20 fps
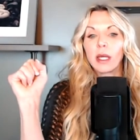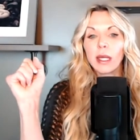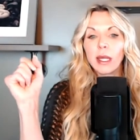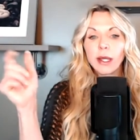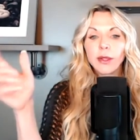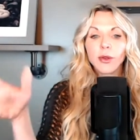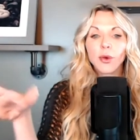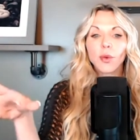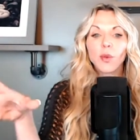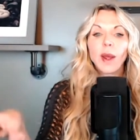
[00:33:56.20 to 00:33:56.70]

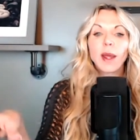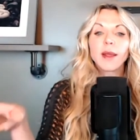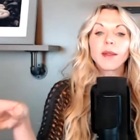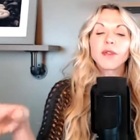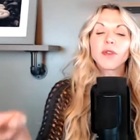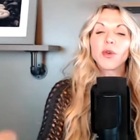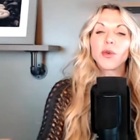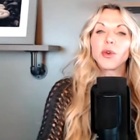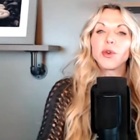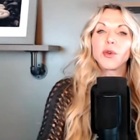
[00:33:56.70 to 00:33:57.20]
either way,
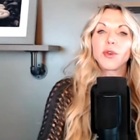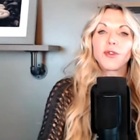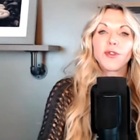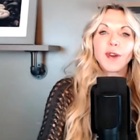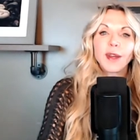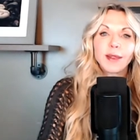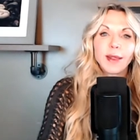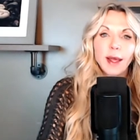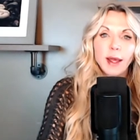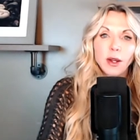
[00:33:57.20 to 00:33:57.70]
it's going to
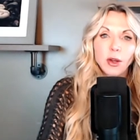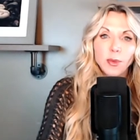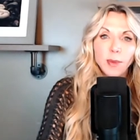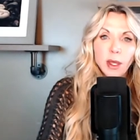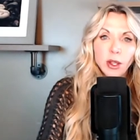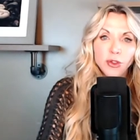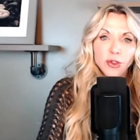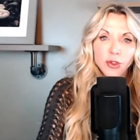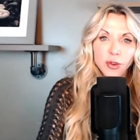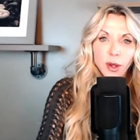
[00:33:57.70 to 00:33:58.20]
affect the
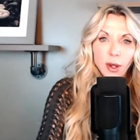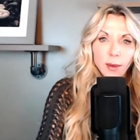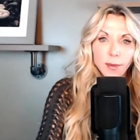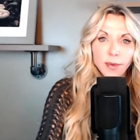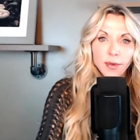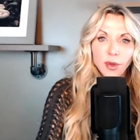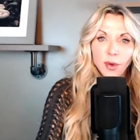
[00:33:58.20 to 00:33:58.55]
endometrium.